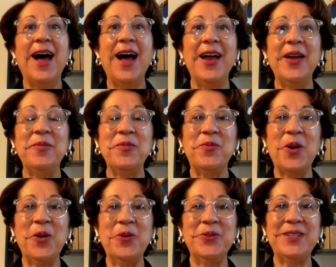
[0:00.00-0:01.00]
I'm
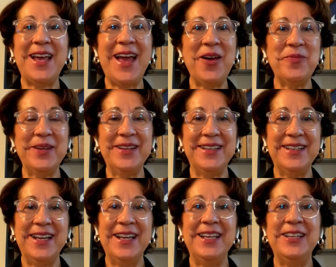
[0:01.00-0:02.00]
Rose Abbott,
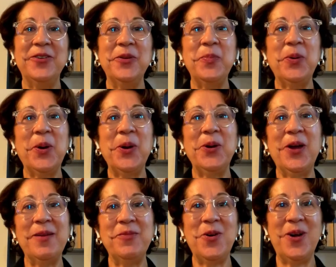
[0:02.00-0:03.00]
your
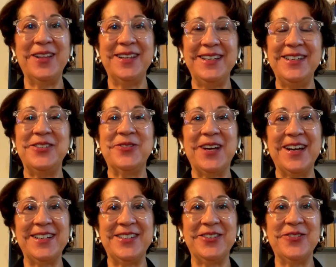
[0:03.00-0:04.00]
Program Quality
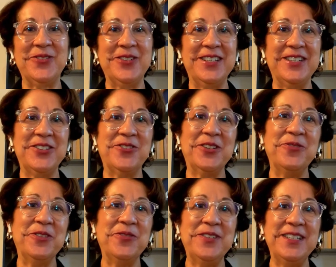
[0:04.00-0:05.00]
Director for
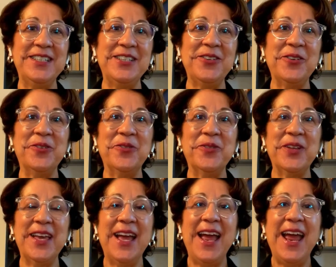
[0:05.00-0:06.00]
District 52,
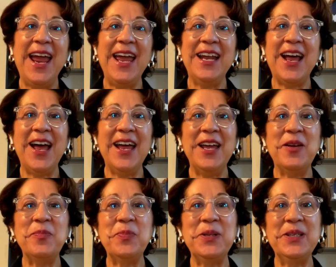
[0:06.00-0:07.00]
and I
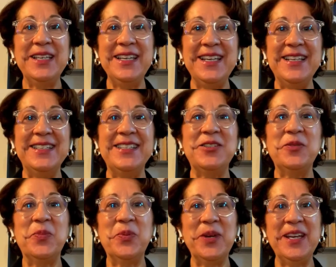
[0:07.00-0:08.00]
am pleased
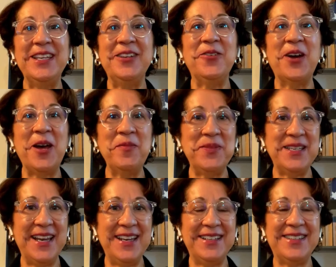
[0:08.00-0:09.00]
to bring you
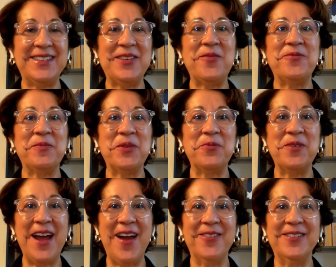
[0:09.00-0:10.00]
updates from
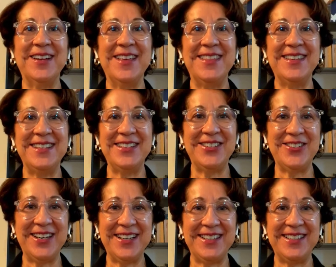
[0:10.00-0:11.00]
around the
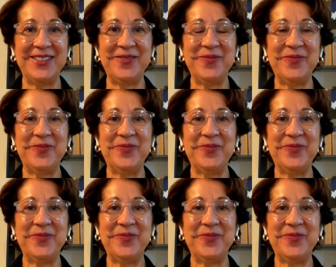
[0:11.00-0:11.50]
district.